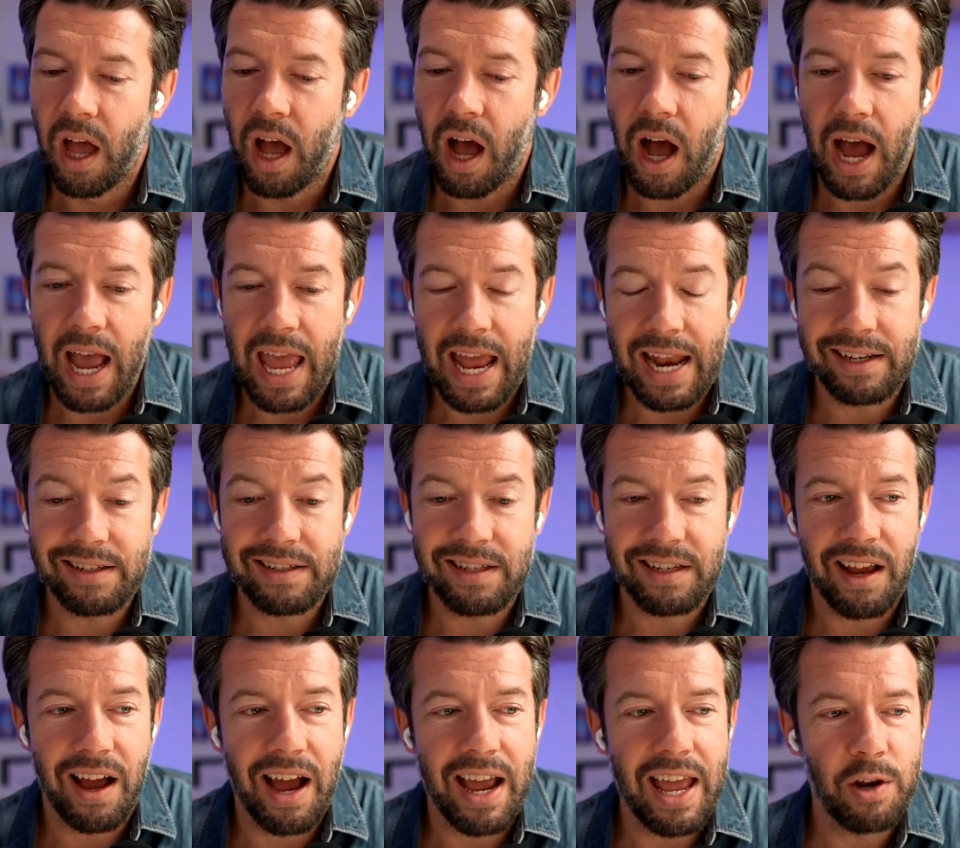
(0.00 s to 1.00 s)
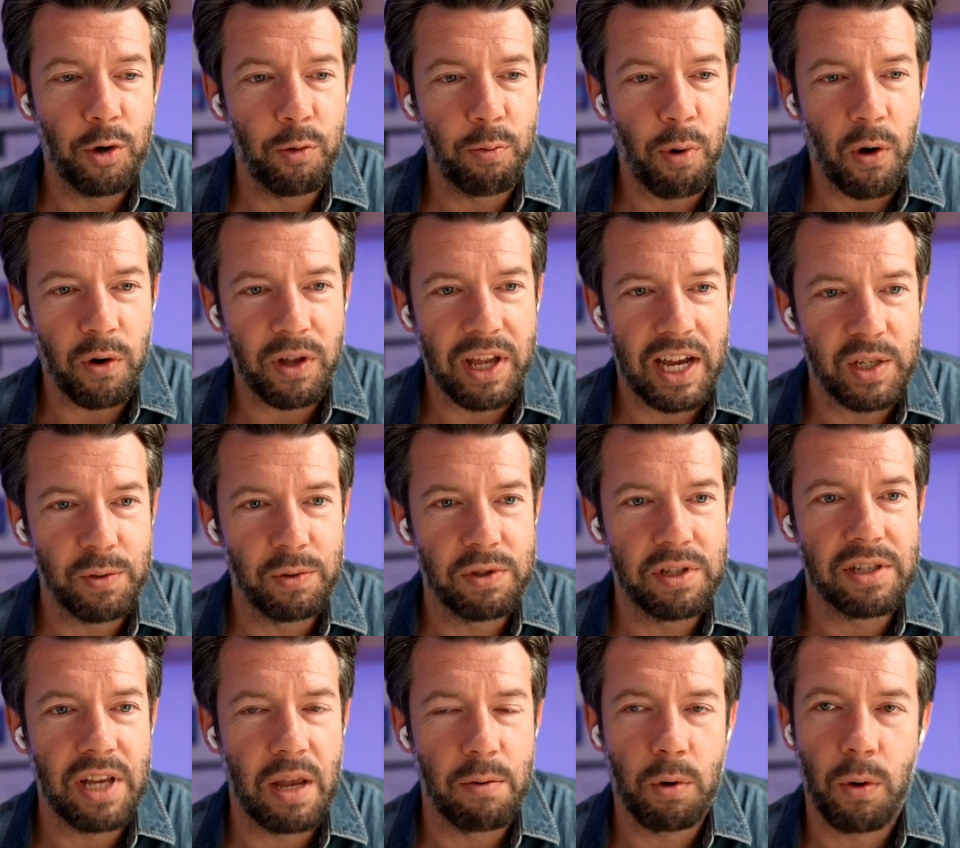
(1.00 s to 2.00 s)
I end all podcasts with the
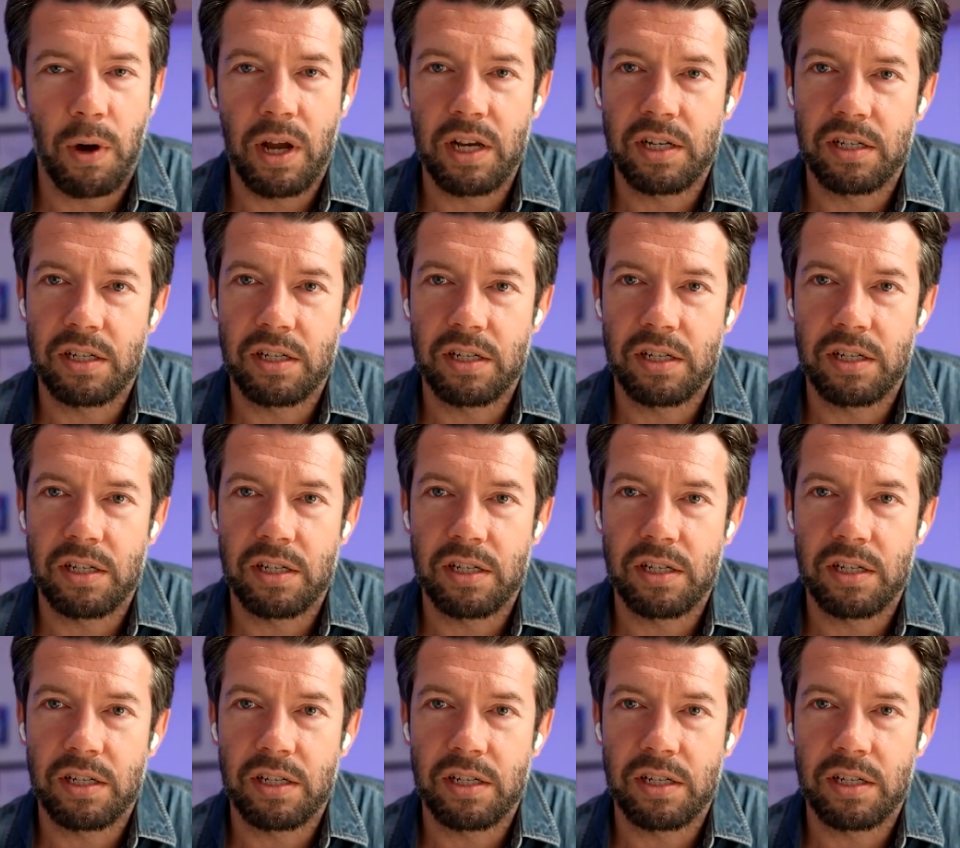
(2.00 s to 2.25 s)
same question.